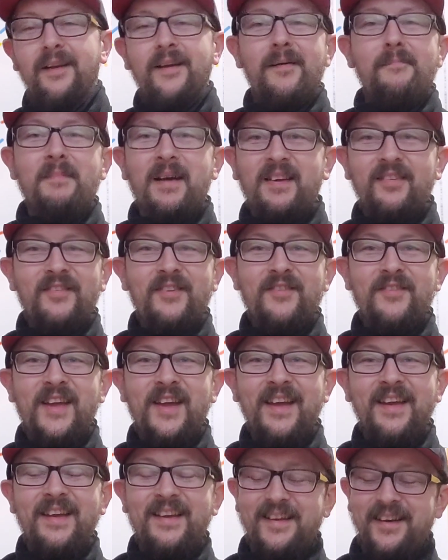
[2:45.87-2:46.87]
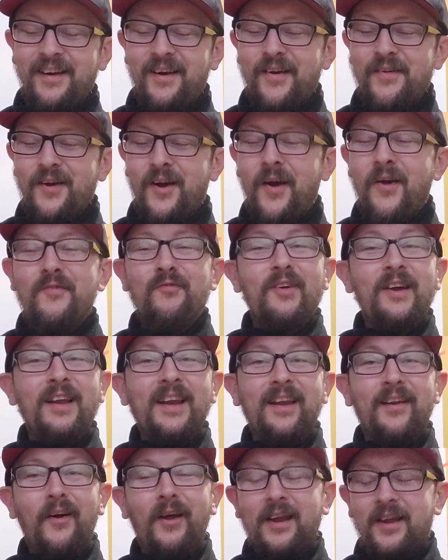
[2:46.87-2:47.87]
massive geek, I really
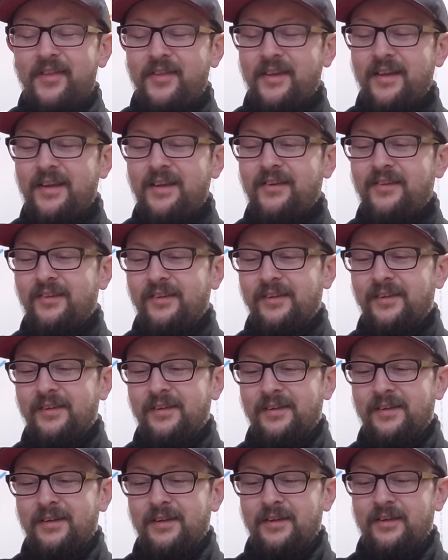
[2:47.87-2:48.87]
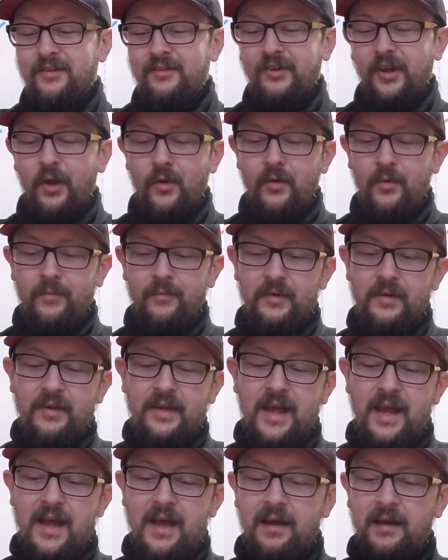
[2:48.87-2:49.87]
like these. So you
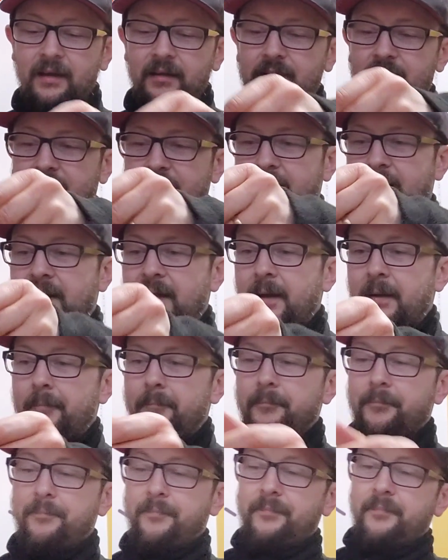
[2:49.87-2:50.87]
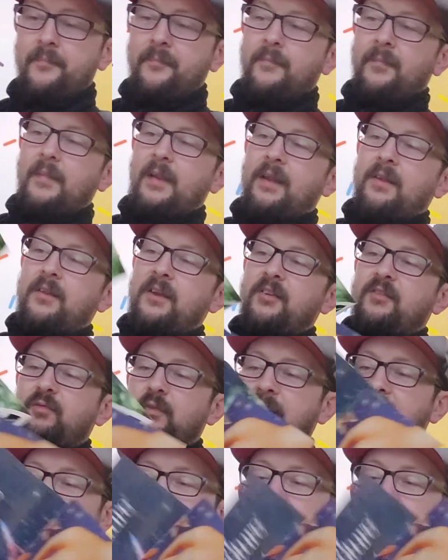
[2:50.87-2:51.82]
get these really